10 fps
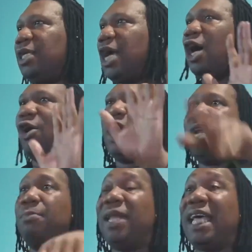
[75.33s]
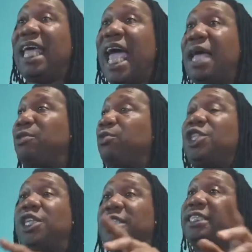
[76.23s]
Y'all go ahead and play games
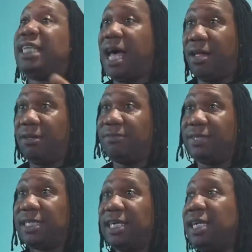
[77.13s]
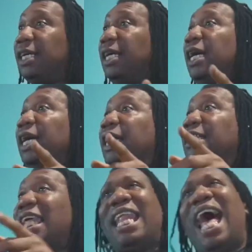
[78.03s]
with yourselves.
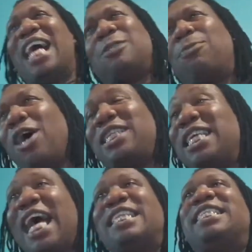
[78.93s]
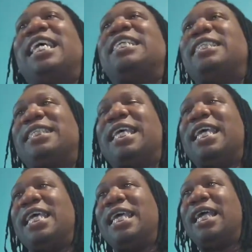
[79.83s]
The last part that I did
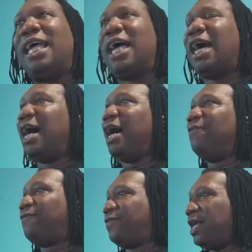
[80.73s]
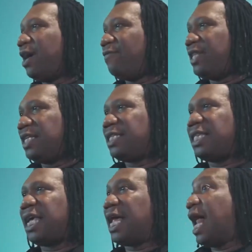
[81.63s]
see of of this
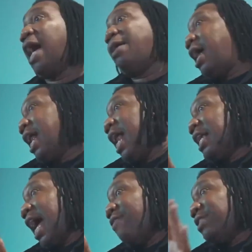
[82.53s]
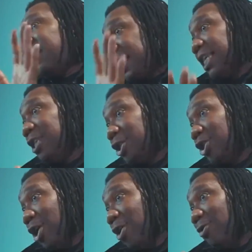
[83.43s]
thing, and I, I, I haven't seen the
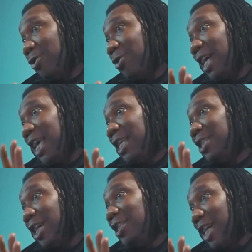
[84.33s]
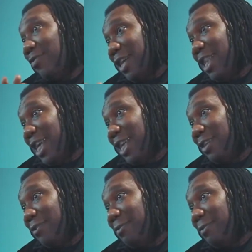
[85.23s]
show, so I can't judge everything.